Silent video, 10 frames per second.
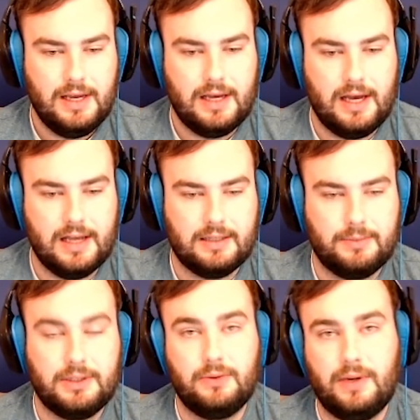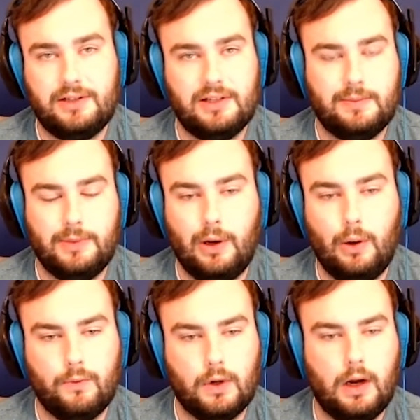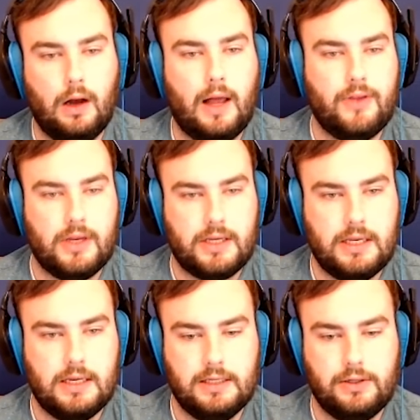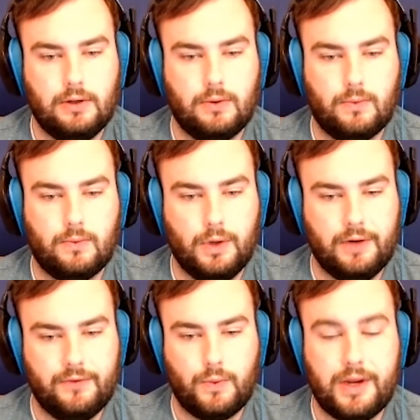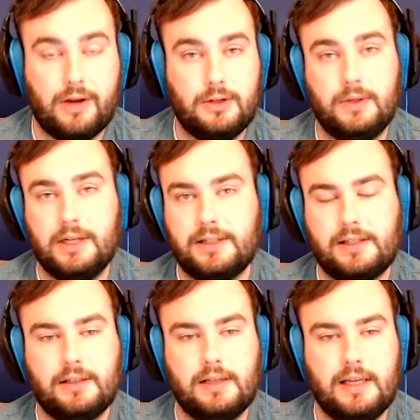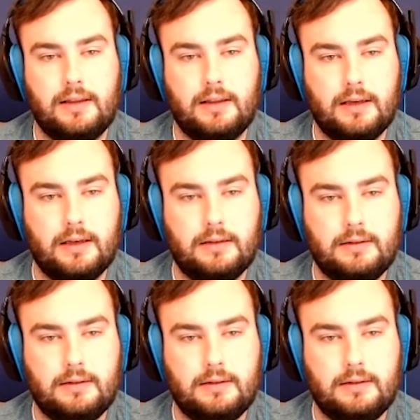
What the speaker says: situations, but overall, I think he is one of your weaker units in the